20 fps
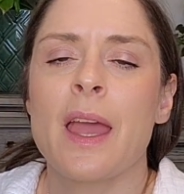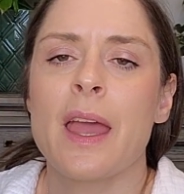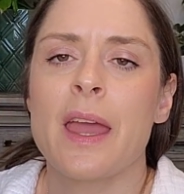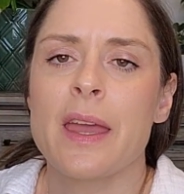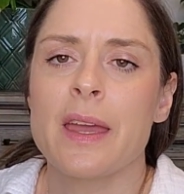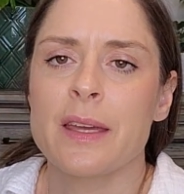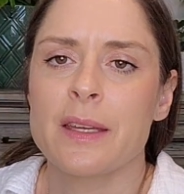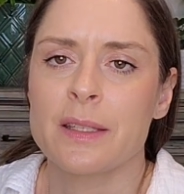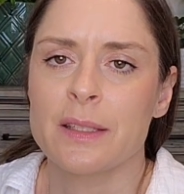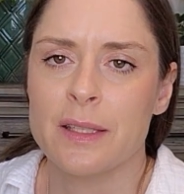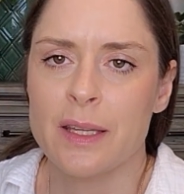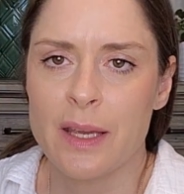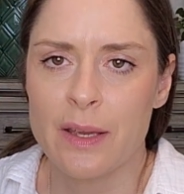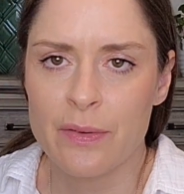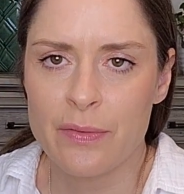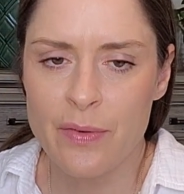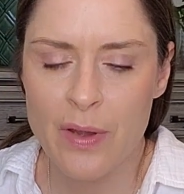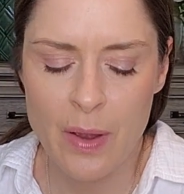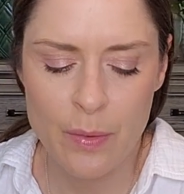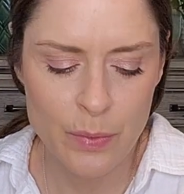and
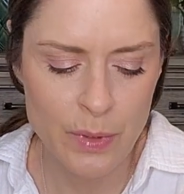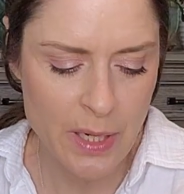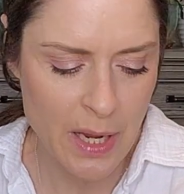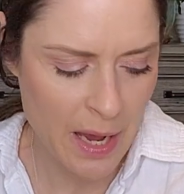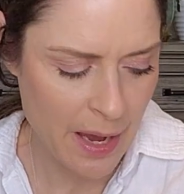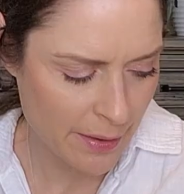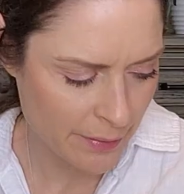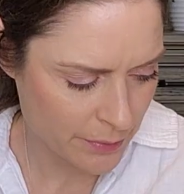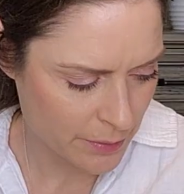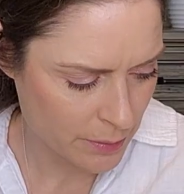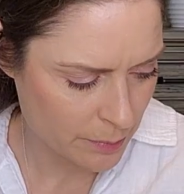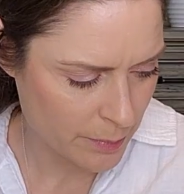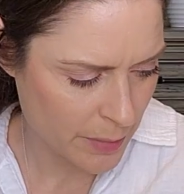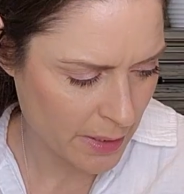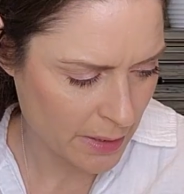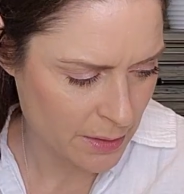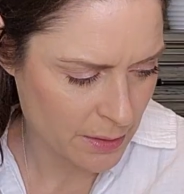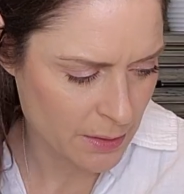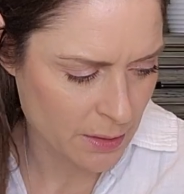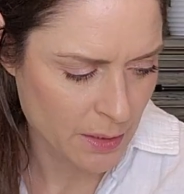if I would have to
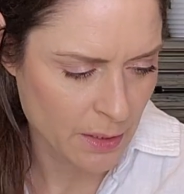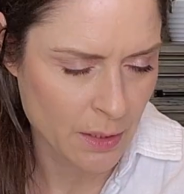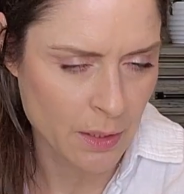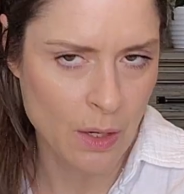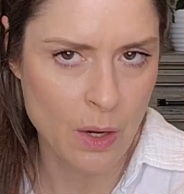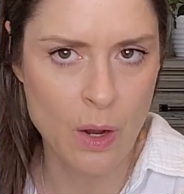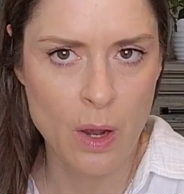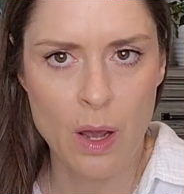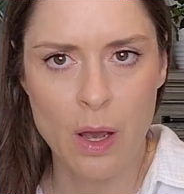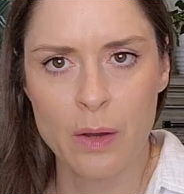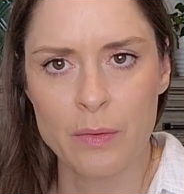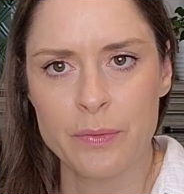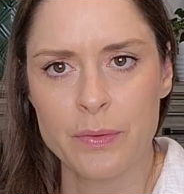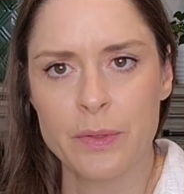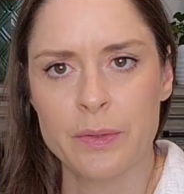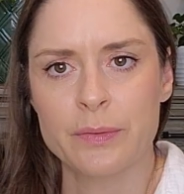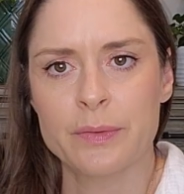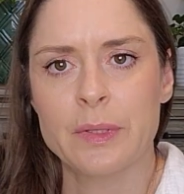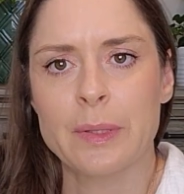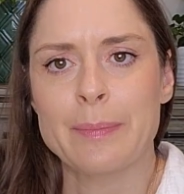base it off
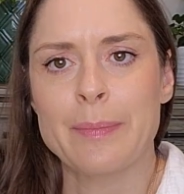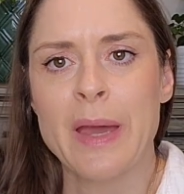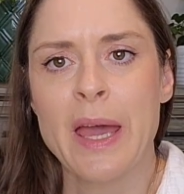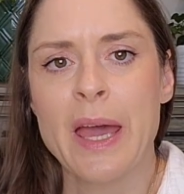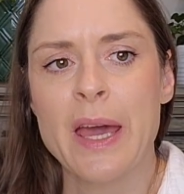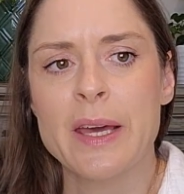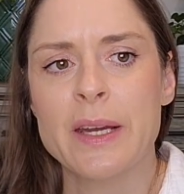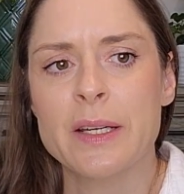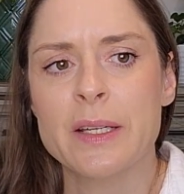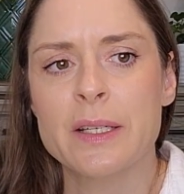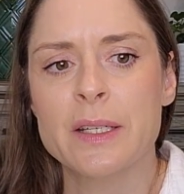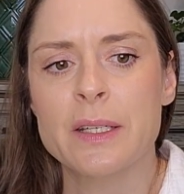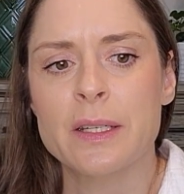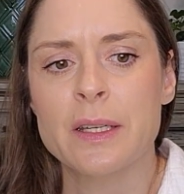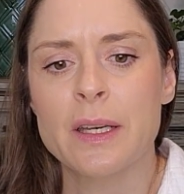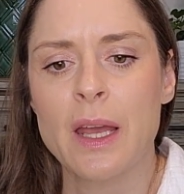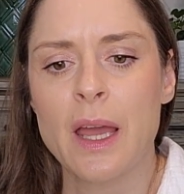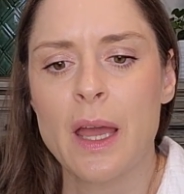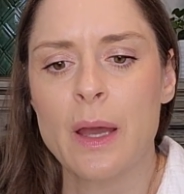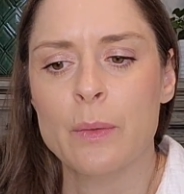of the
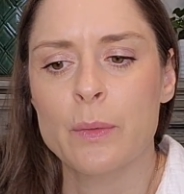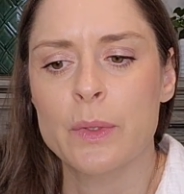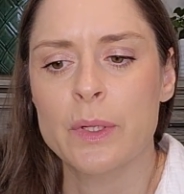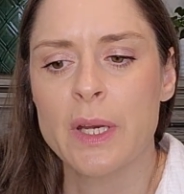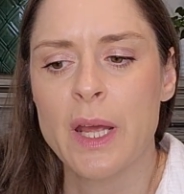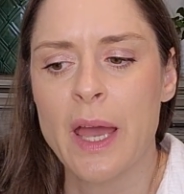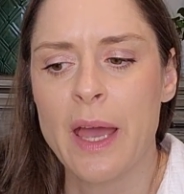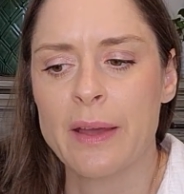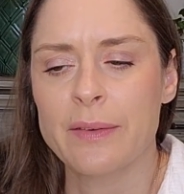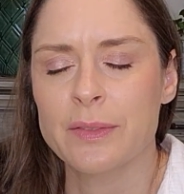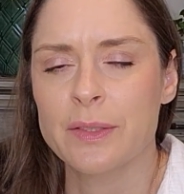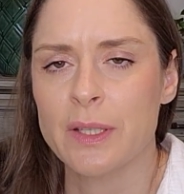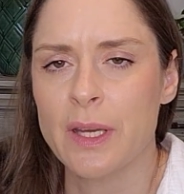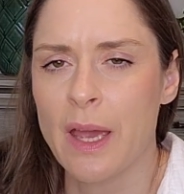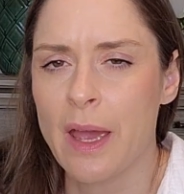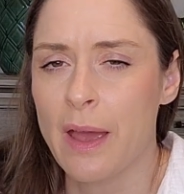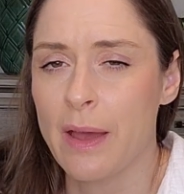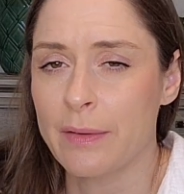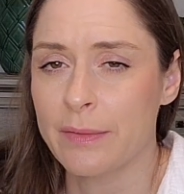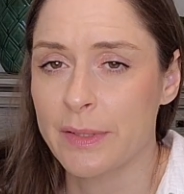pattern, I would have to
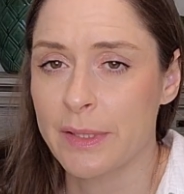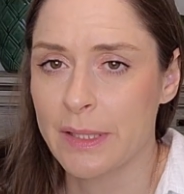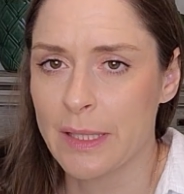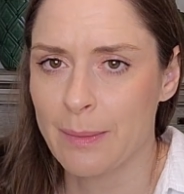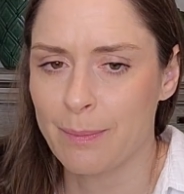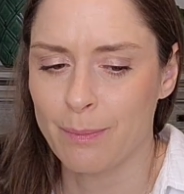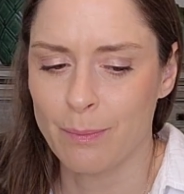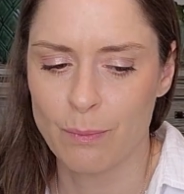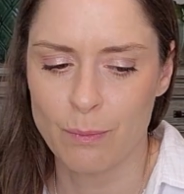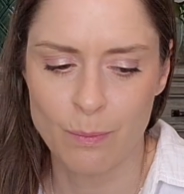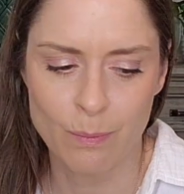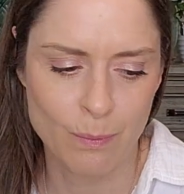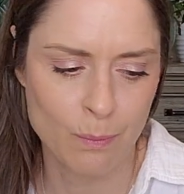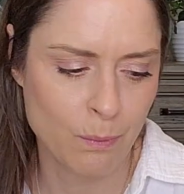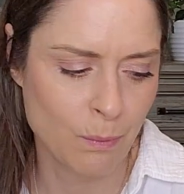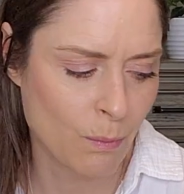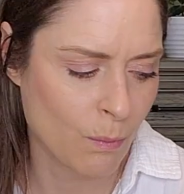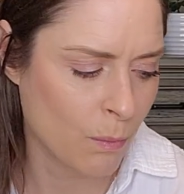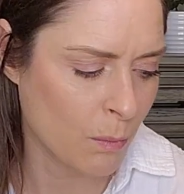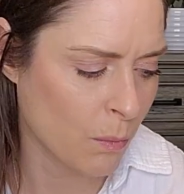have some
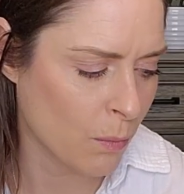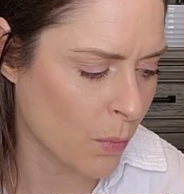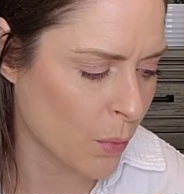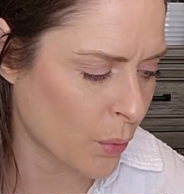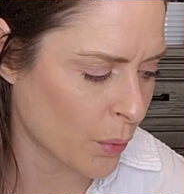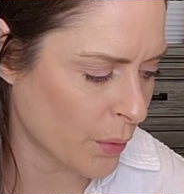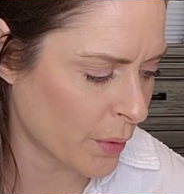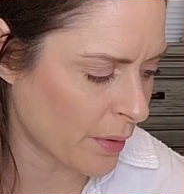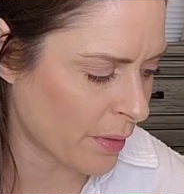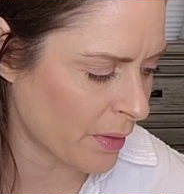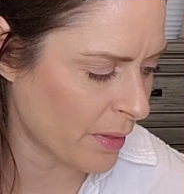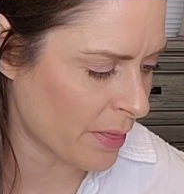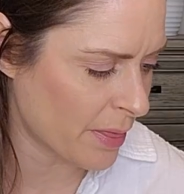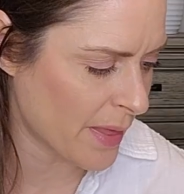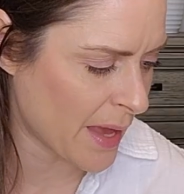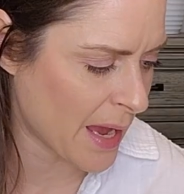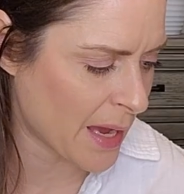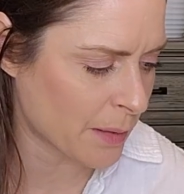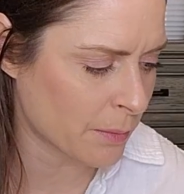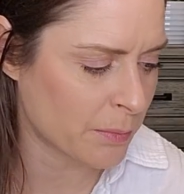more than
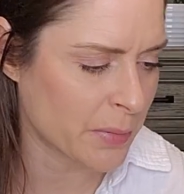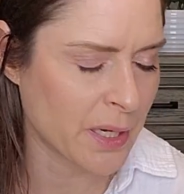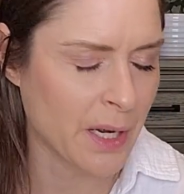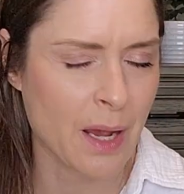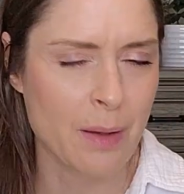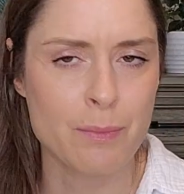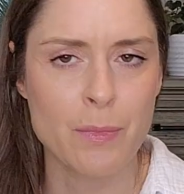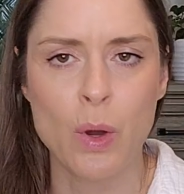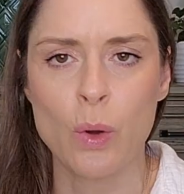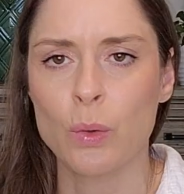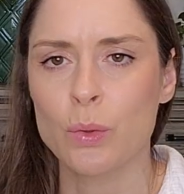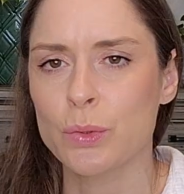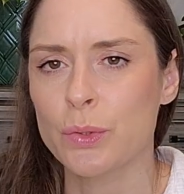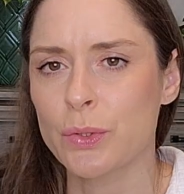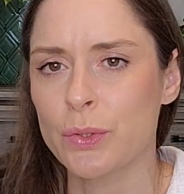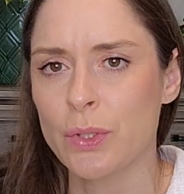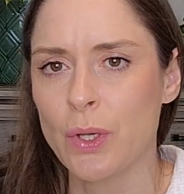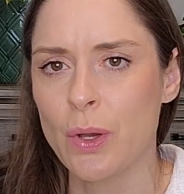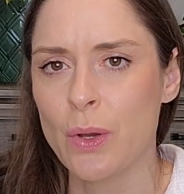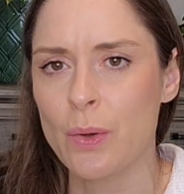that, but I'm
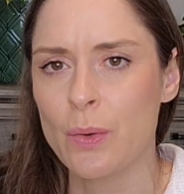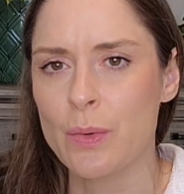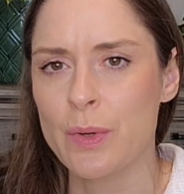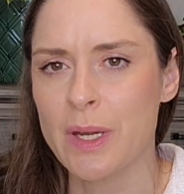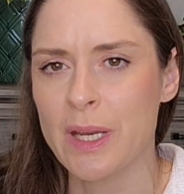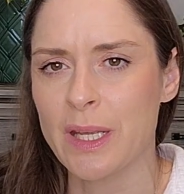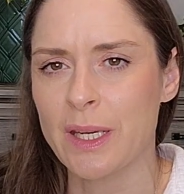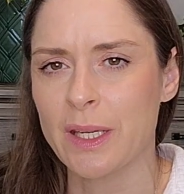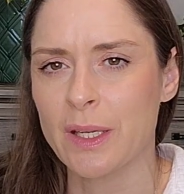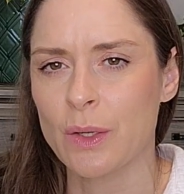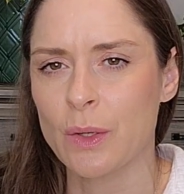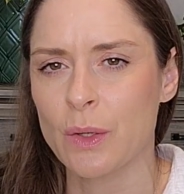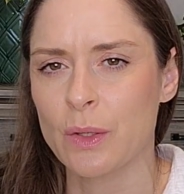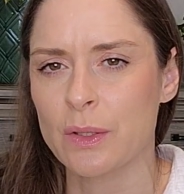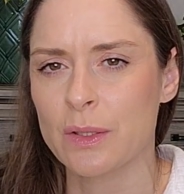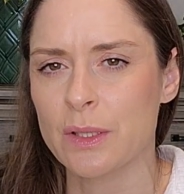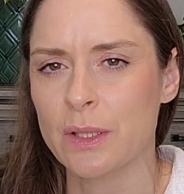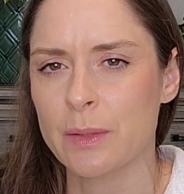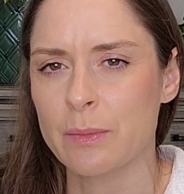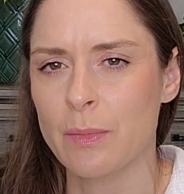also knitting on
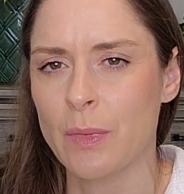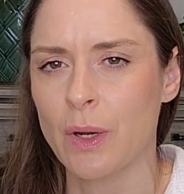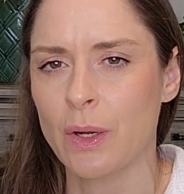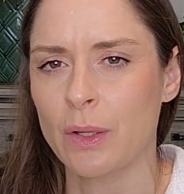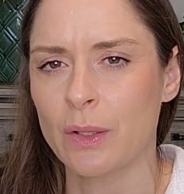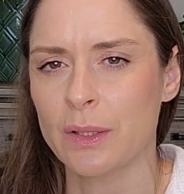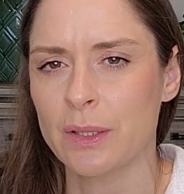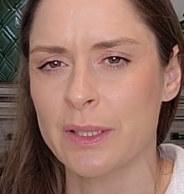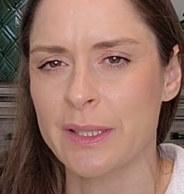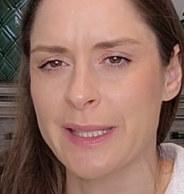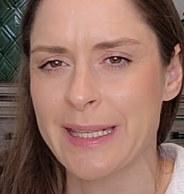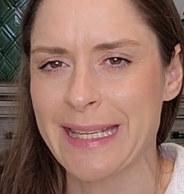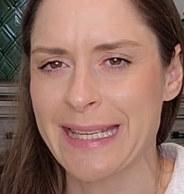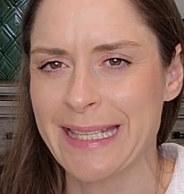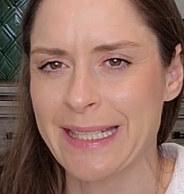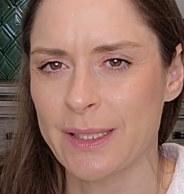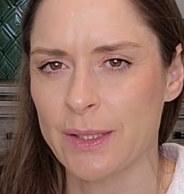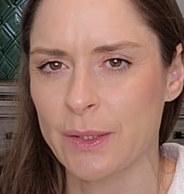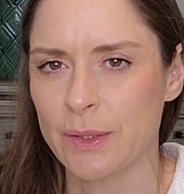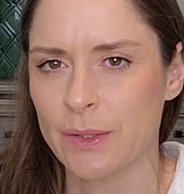a smaller
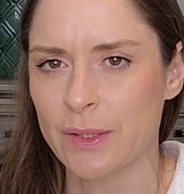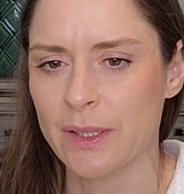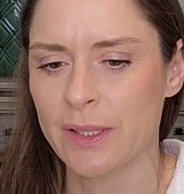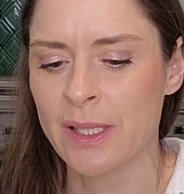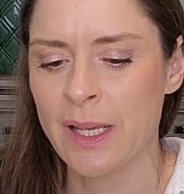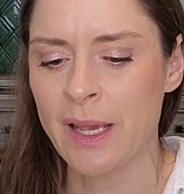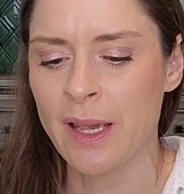needles